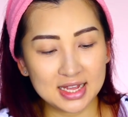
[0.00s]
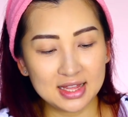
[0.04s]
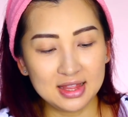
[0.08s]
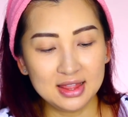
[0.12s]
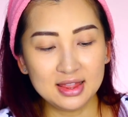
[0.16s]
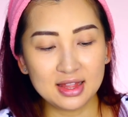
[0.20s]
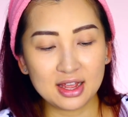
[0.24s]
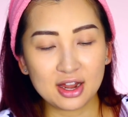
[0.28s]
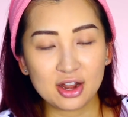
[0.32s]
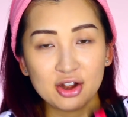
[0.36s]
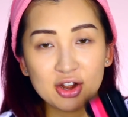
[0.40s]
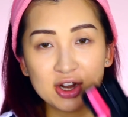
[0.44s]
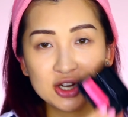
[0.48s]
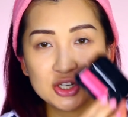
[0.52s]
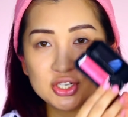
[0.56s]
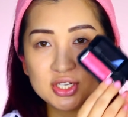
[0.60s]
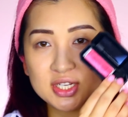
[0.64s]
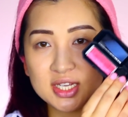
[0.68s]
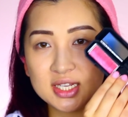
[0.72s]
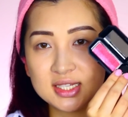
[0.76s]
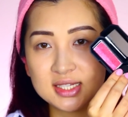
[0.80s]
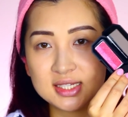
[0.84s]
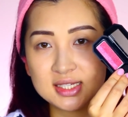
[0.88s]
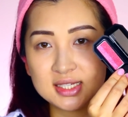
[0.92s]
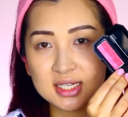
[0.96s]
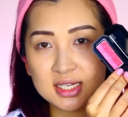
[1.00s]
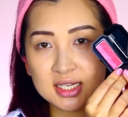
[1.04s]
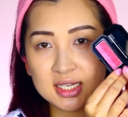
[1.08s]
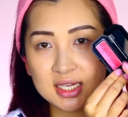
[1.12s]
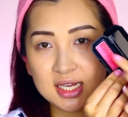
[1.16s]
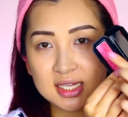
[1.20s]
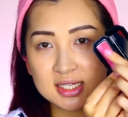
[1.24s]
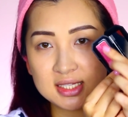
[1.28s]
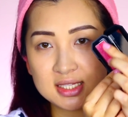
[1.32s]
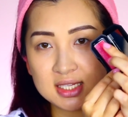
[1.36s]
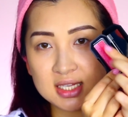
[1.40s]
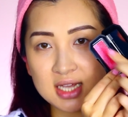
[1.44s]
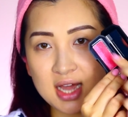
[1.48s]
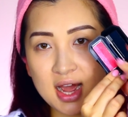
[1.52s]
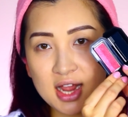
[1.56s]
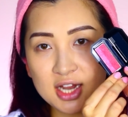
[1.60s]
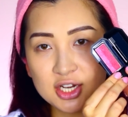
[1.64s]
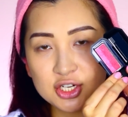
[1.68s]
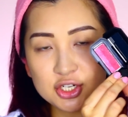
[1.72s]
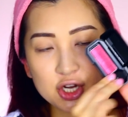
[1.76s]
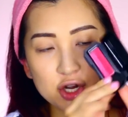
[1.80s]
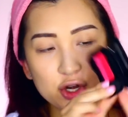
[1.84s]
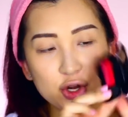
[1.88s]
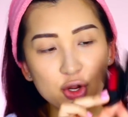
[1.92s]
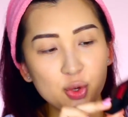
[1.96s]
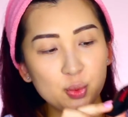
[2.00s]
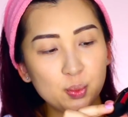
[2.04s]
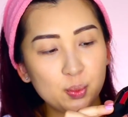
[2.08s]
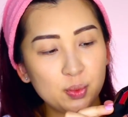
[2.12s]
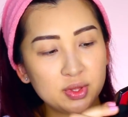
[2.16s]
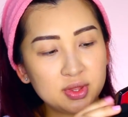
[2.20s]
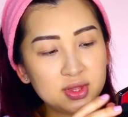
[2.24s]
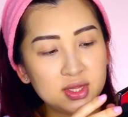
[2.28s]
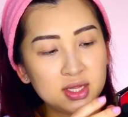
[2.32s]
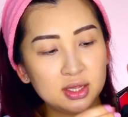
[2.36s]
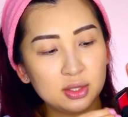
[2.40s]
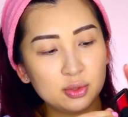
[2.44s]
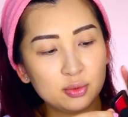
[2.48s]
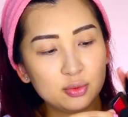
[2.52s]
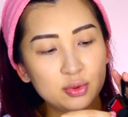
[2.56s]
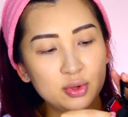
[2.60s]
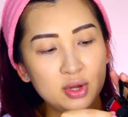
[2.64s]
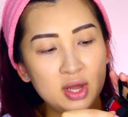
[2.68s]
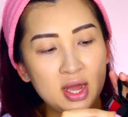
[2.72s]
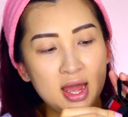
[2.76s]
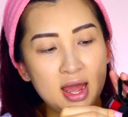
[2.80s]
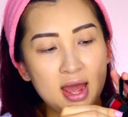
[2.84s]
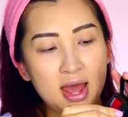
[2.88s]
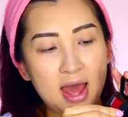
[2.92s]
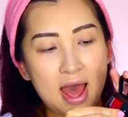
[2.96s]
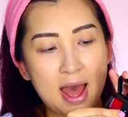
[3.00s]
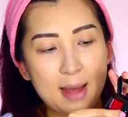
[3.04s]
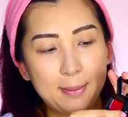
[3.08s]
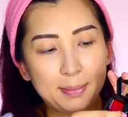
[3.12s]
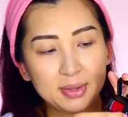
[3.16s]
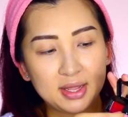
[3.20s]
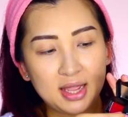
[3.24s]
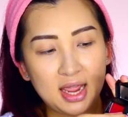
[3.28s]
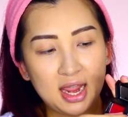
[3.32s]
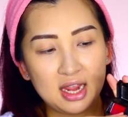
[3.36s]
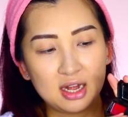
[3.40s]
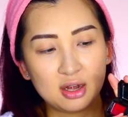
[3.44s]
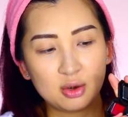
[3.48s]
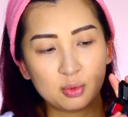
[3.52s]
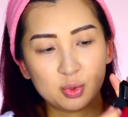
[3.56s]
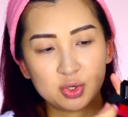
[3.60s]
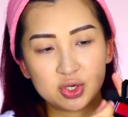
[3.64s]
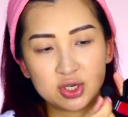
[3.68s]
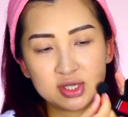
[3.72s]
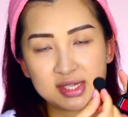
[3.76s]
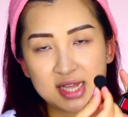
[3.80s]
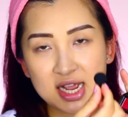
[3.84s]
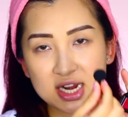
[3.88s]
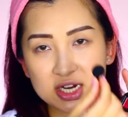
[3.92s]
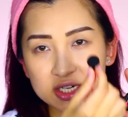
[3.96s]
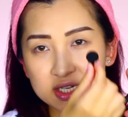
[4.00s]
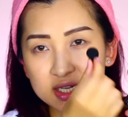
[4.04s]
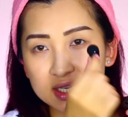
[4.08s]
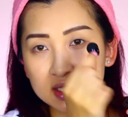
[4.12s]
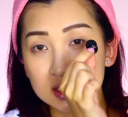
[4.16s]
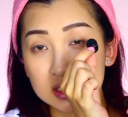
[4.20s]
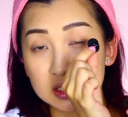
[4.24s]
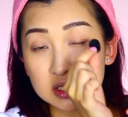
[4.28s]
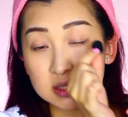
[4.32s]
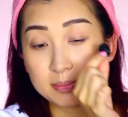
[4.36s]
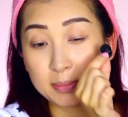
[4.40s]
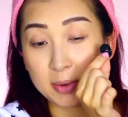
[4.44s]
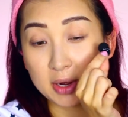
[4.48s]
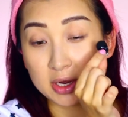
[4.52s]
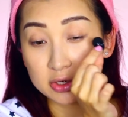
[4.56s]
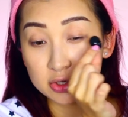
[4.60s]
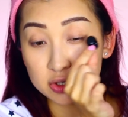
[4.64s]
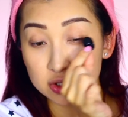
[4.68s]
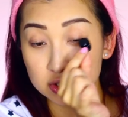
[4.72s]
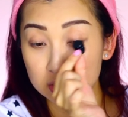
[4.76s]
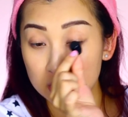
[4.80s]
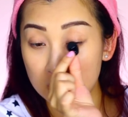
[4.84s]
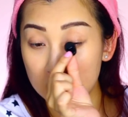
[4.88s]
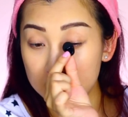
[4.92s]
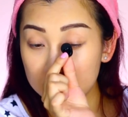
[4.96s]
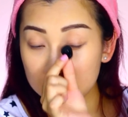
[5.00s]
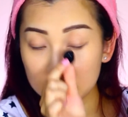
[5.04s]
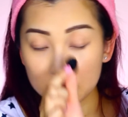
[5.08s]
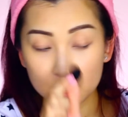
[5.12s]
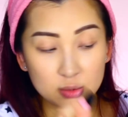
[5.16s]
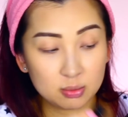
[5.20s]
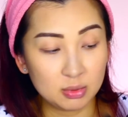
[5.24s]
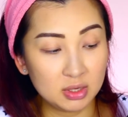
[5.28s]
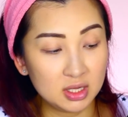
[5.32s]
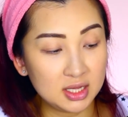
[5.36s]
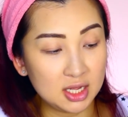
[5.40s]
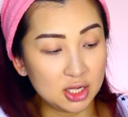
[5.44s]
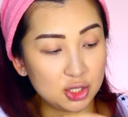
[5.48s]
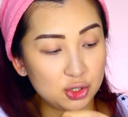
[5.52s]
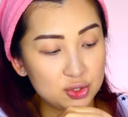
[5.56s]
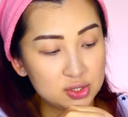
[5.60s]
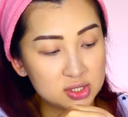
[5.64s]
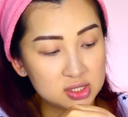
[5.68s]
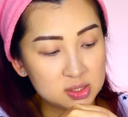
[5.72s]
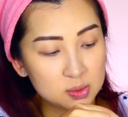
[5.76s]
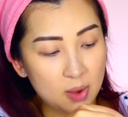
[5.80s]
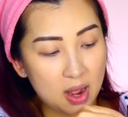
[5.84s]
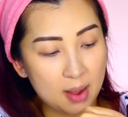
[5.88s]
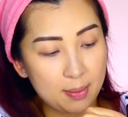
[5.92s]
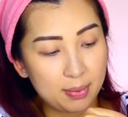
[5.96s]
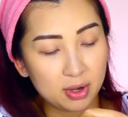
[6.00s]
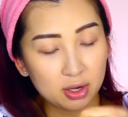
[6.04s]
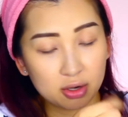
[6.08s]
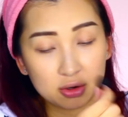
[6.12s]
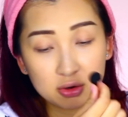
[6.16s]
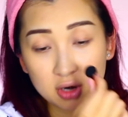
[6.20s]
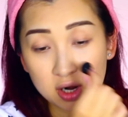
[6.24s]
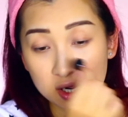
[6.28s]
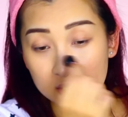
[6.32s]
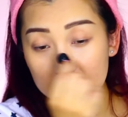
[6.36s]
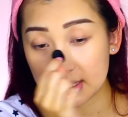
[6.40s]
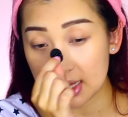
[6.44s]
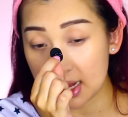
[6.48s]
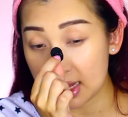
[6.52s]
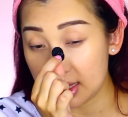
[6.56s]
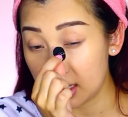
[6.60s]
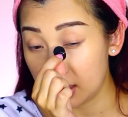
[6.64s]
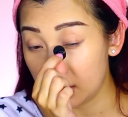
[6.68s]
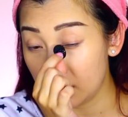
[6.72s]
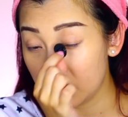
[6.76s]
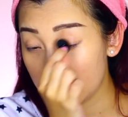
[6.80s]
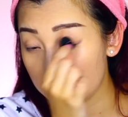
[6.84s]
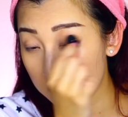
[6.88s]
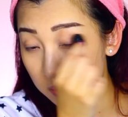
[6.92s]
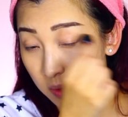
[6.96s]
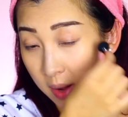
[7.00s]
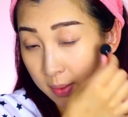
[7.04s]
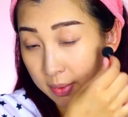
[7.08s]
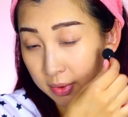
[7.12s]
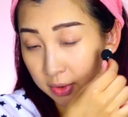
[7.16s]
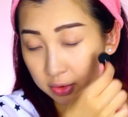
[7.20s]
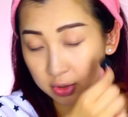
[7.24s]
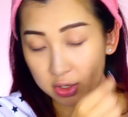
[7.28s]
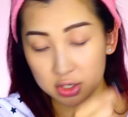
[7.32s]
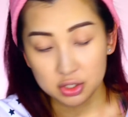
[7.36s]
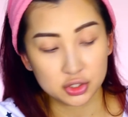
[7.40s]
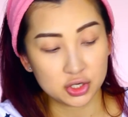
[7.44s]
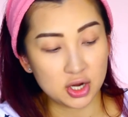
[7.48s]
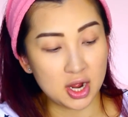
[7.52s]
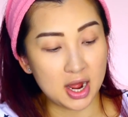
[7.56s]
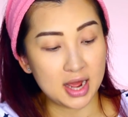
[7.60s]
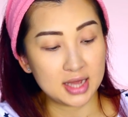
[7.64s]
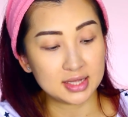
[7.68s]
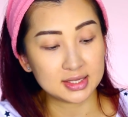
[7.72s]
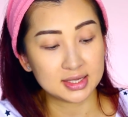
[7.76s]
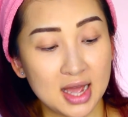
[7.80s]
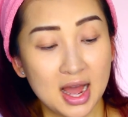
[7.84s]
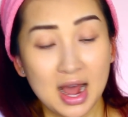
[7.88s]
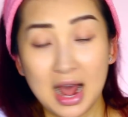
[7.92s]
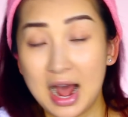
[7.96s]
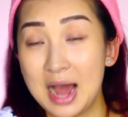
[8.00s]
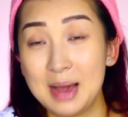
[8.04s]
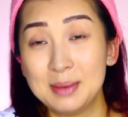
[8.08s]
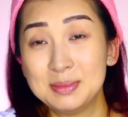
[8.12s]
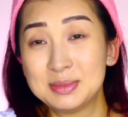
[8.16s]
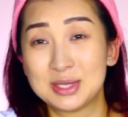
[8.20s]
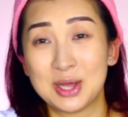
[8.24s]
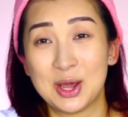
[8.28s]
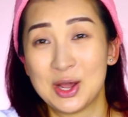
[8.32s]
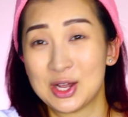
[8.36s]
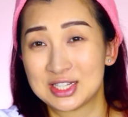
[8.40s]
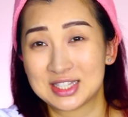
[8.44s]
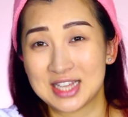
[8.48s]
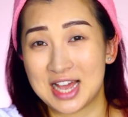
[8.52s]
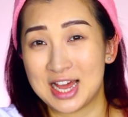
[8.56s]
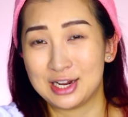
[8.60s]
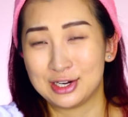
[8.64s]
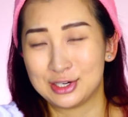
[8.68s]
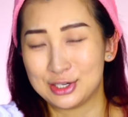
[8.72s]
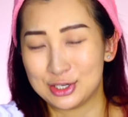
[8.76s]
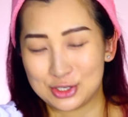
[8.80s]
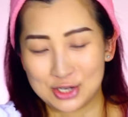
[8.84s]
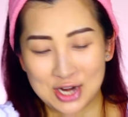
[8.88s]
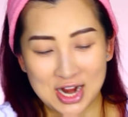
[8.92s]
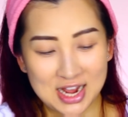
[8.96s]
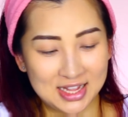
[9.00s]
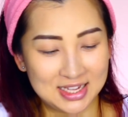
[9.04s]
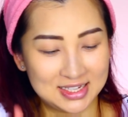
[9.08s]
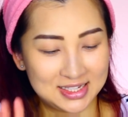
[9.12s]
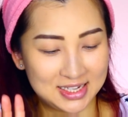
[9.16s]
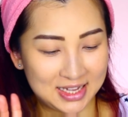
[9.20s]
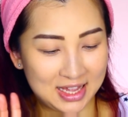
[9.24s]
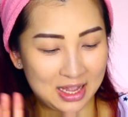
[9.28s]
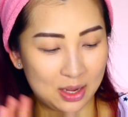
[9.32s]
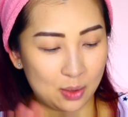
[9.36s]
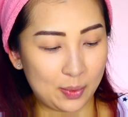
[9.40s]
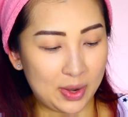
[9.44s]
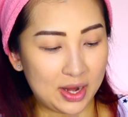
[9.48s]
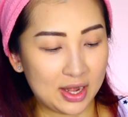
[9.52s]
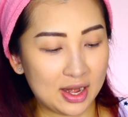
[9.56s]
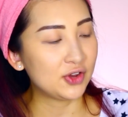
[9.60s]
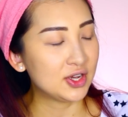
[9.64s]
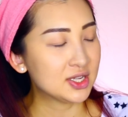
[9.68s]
In there, as you can see, it's the eyeshadow with the little applicator, which is actually like a sponge. So I'm assuming that you swipe it across and then you swipe it across your eyes. I'm so excited to try this, I can't wait.